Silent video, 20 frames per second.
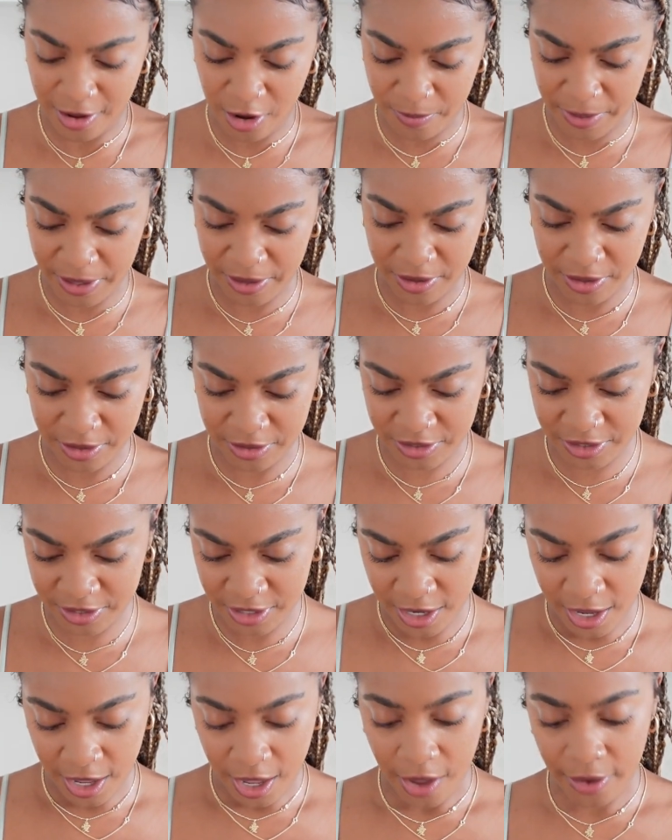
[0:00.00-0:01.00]
Oh my gosh.
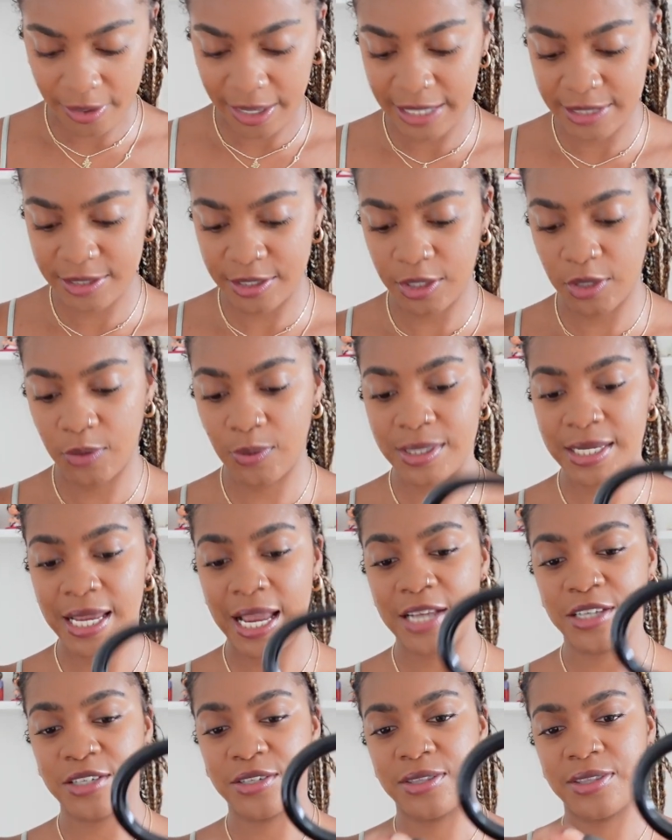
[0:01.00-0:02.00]
Okay, so you
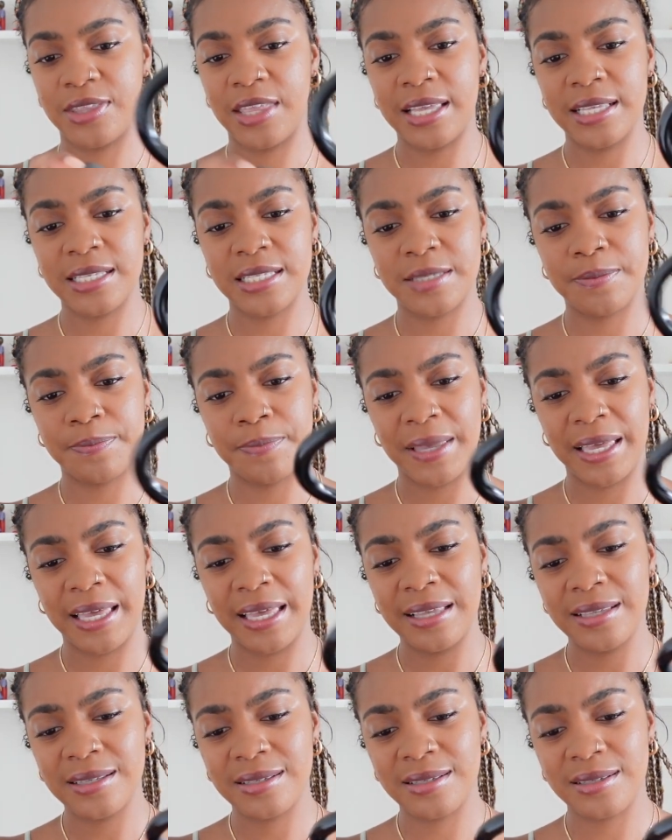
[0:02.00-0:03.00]
attach this
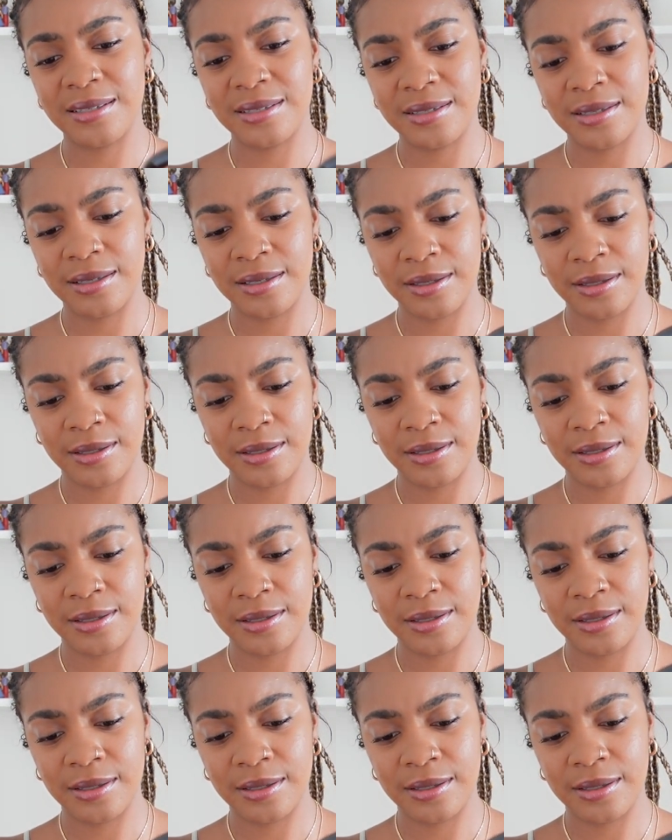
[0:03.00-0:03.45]
piece.